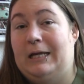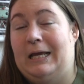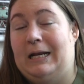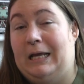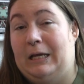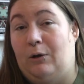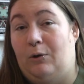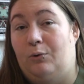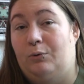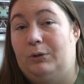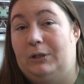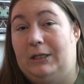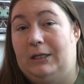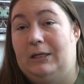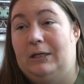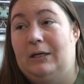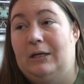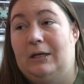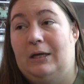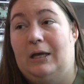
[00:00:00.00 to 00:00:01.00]
and I
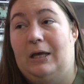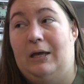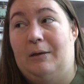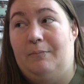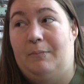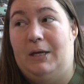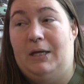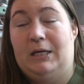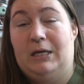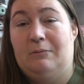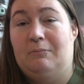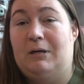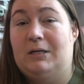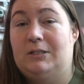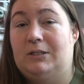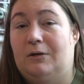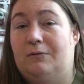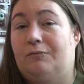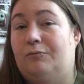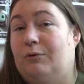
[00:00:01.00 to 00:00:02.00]
only am making
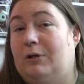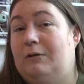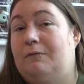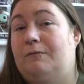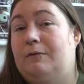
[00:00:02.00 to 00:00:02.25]
myself read